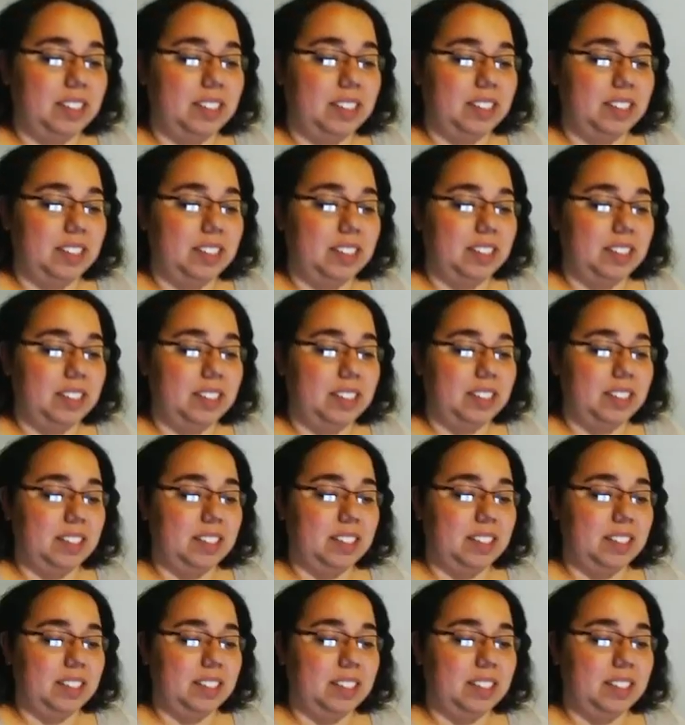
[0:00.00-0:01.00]

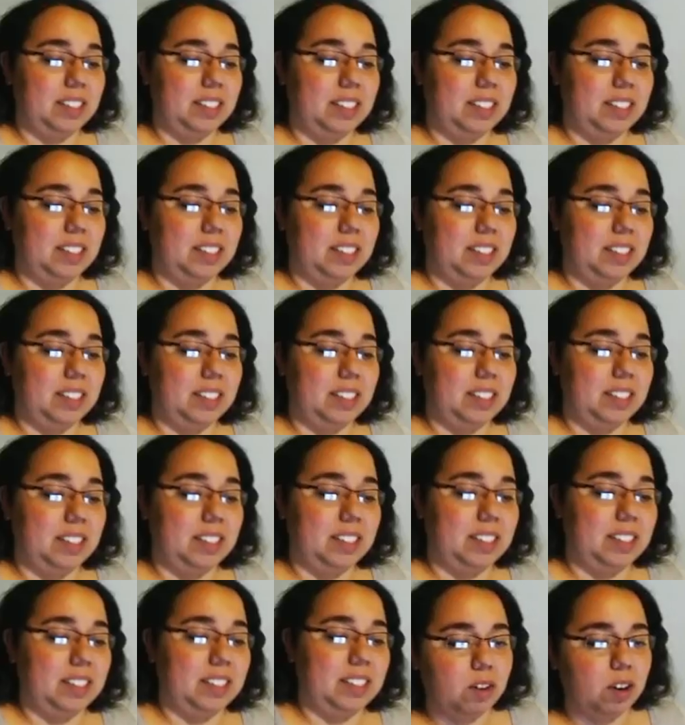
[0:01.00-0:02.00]
18%
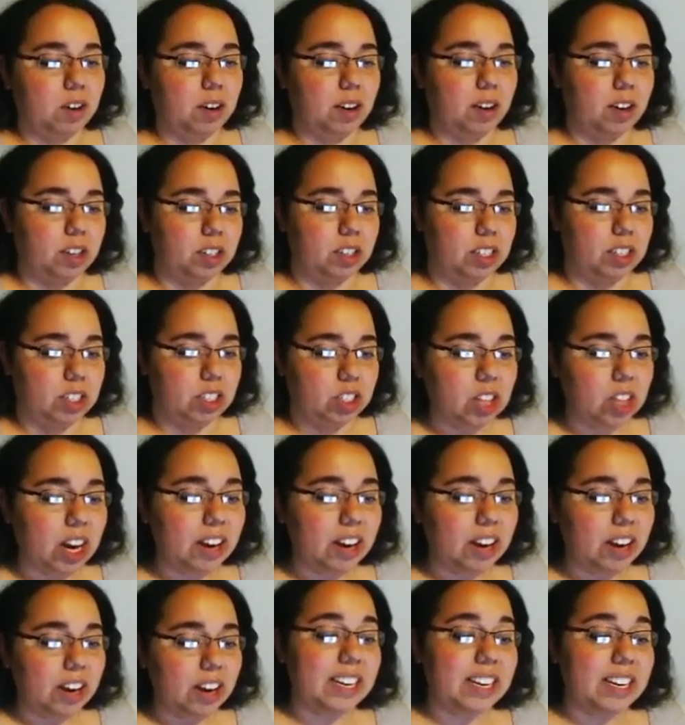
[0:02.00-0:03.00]
for the
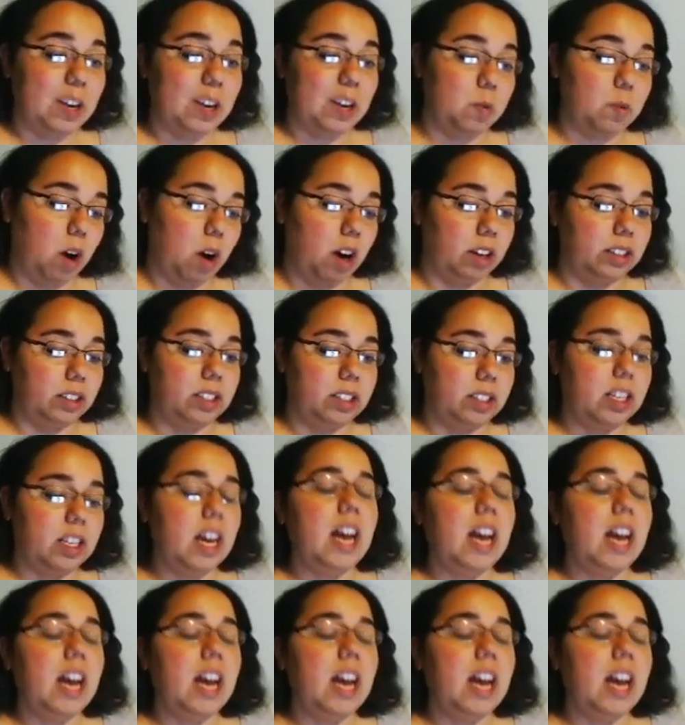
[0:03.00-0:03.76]
Shire and Ewoks.